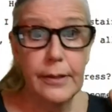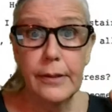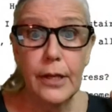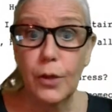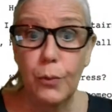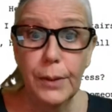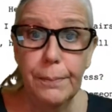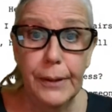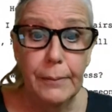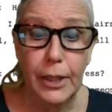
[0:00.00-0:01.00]
then there
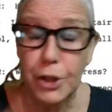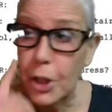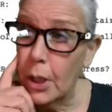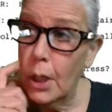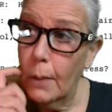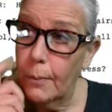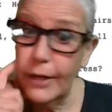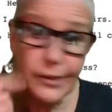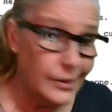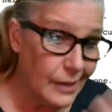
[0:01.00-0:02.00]
wouldn't be much.
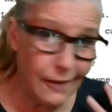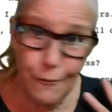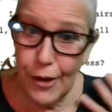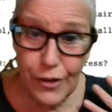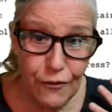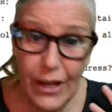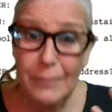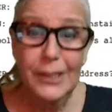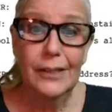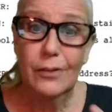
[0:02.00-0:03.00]
But it's, if, if the
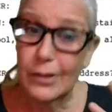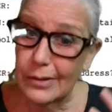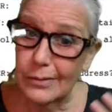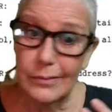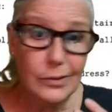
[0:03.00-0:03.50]
family or